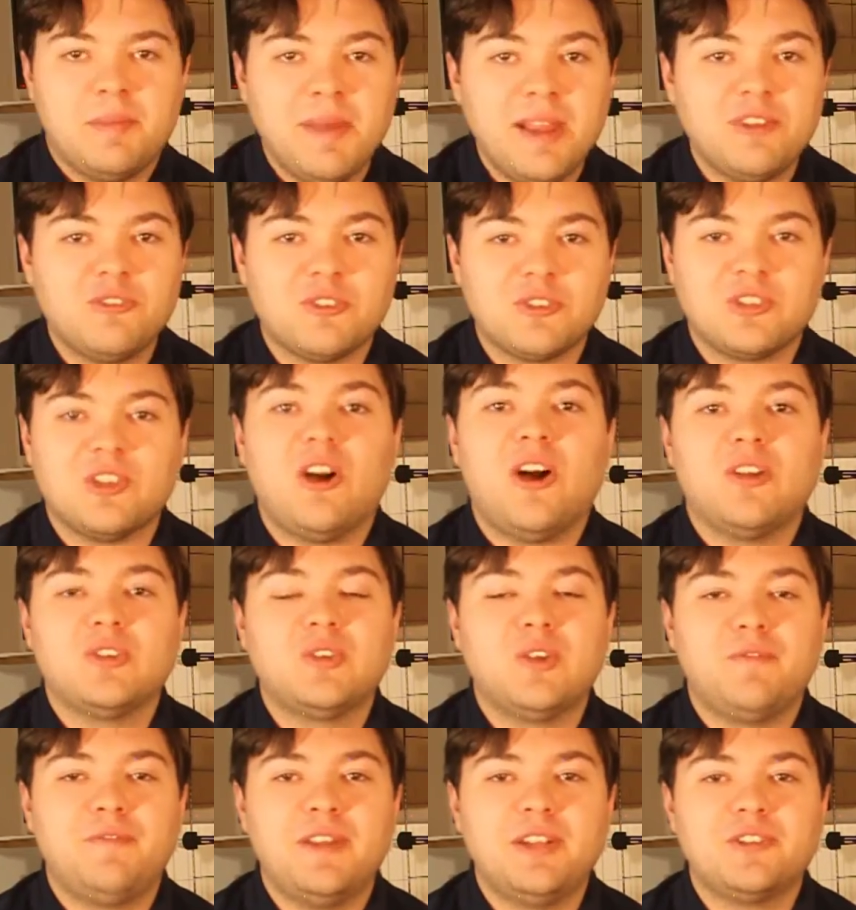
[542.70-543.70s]
Matrix
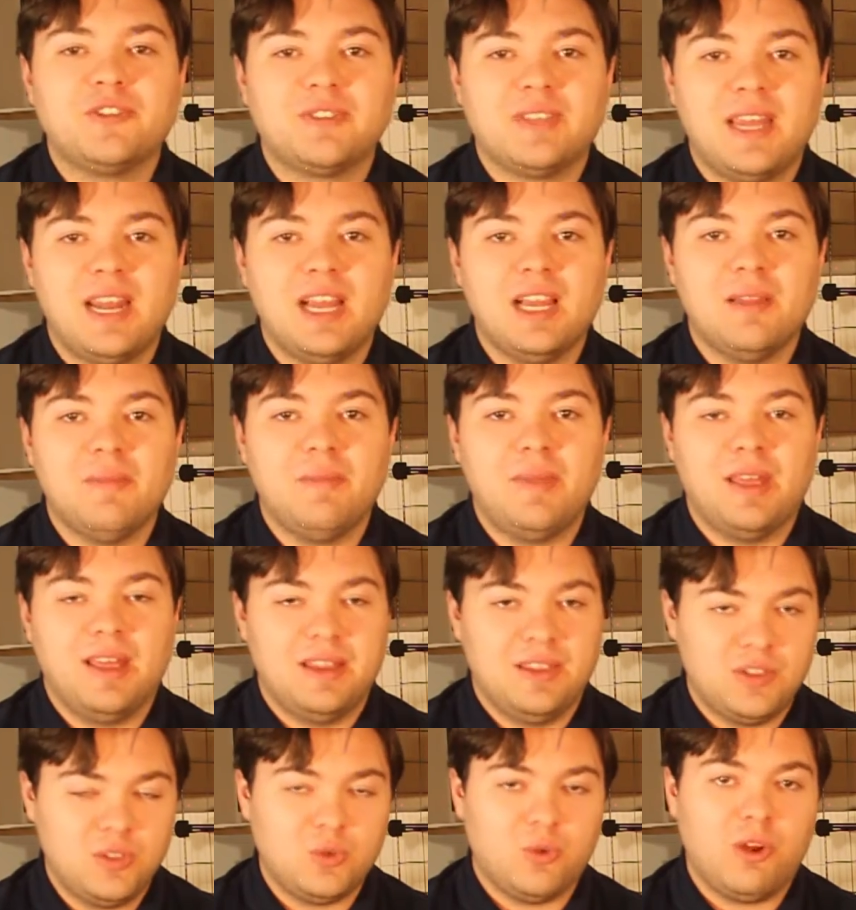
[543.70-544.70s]
also features
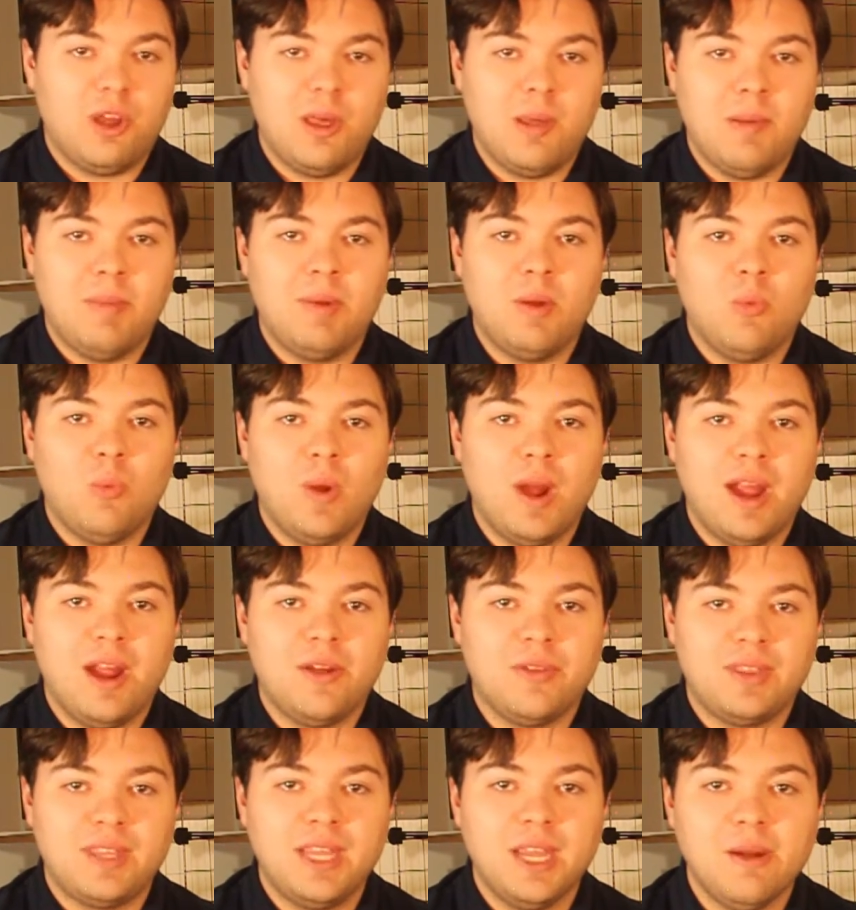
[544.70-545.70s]
the story element
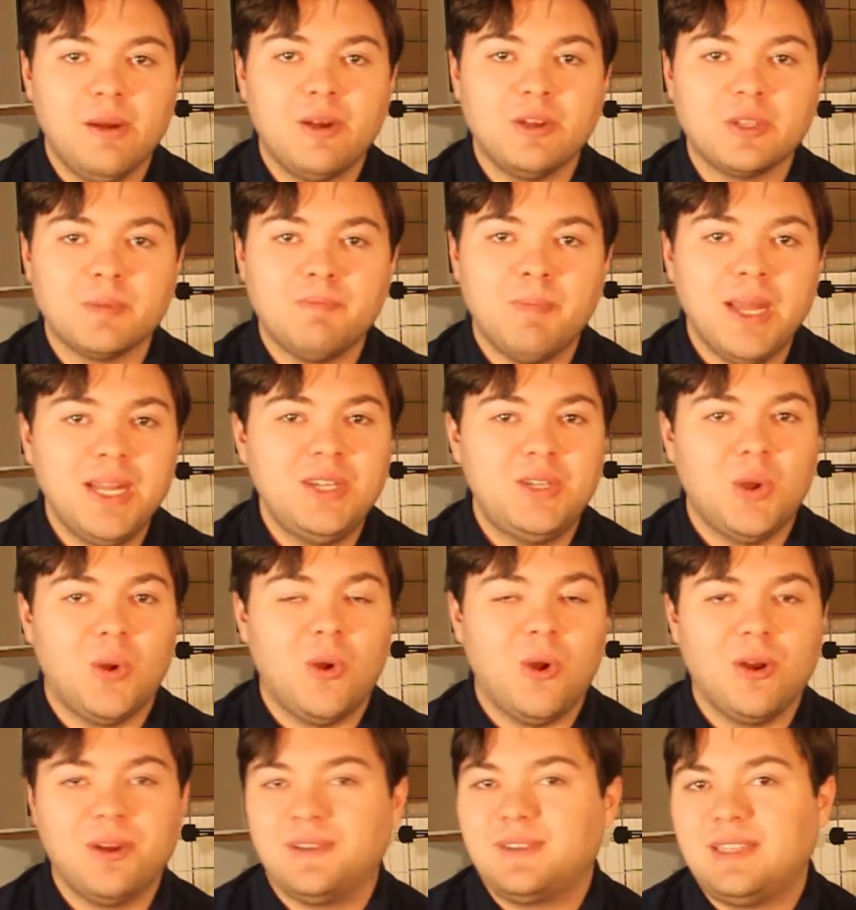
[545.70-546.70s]
where the hero's
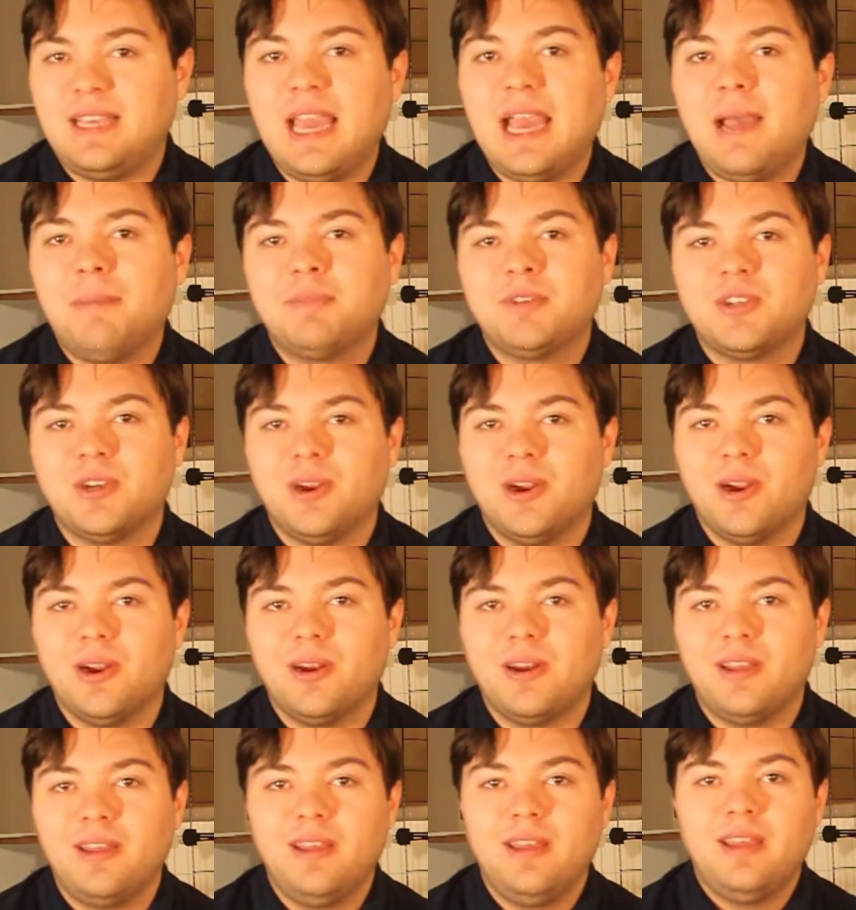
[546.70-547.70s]
mentor is
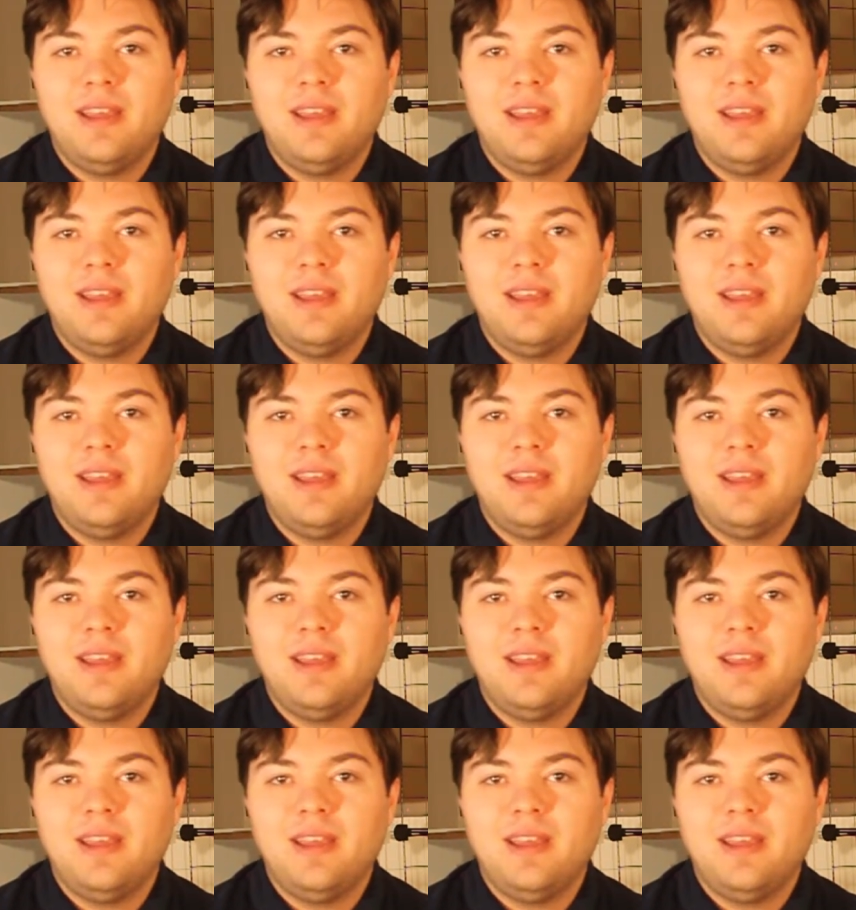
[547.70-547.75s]
captured,